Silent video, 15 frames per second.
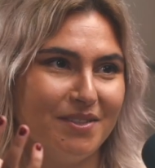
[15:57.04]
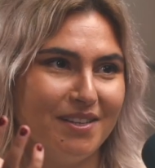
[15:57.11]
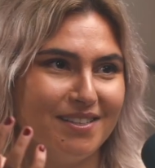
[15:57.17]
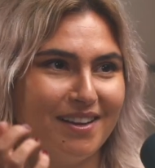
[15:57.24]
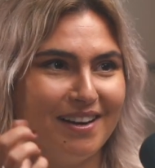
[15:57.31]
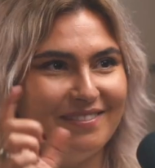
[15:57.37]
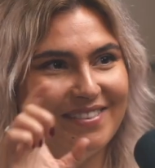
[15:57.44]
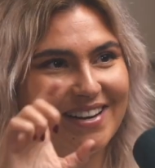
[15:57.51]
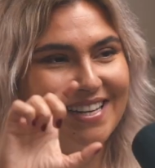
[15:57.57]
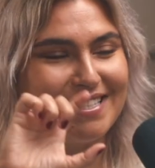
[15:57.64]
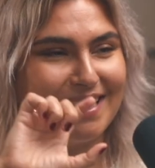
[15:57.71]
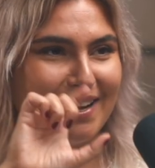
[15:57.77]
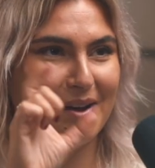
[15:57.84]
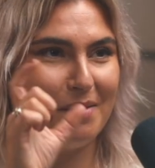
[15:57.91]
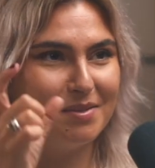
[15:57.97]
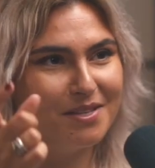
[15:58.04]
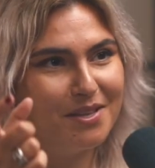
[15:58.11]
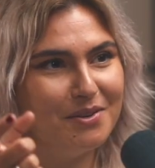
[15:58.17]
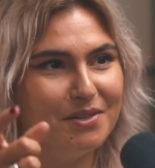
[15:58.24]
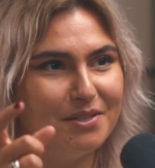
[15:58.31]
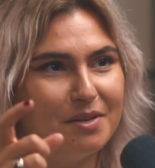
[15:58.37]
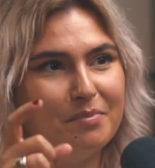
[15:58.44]
It's kind of nestling up to
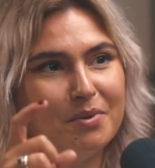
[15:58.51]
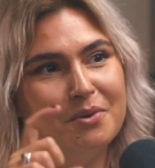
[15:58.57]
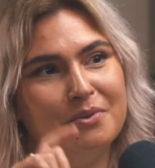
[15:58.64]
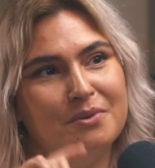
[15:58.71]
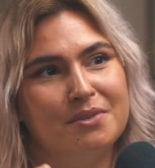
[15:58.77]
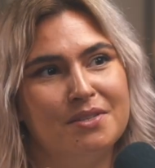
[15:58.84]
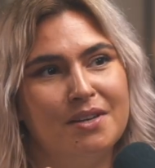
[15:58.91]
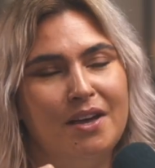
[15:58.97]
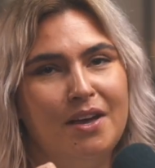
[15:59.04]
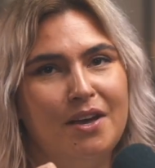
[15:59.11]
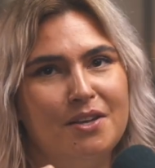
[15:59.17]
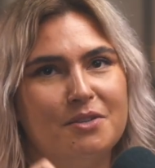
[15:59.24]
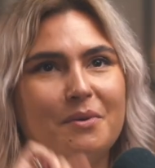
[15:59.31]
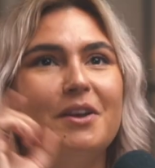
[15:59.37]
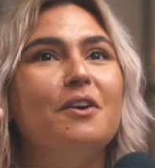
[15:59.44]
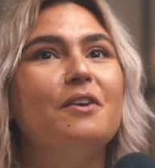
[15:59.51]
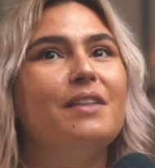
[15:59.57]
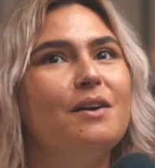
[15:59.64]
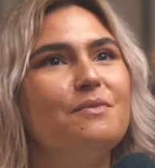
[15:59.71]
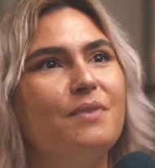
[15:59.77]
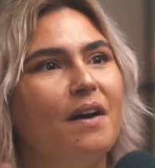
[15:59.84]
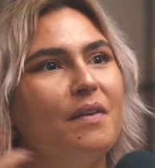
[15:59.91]
those taboos. So I know
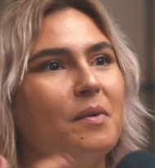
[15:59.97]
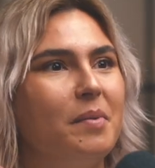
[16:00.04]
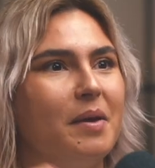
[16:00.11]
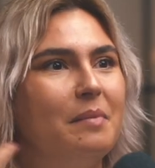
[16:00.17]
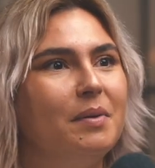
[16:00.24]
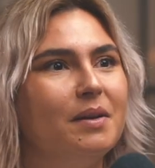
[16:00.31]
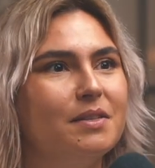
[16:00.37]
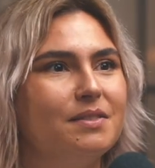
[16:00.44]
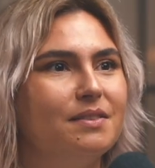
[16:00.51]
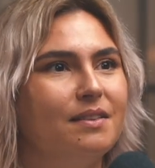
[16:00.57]
that for other people, is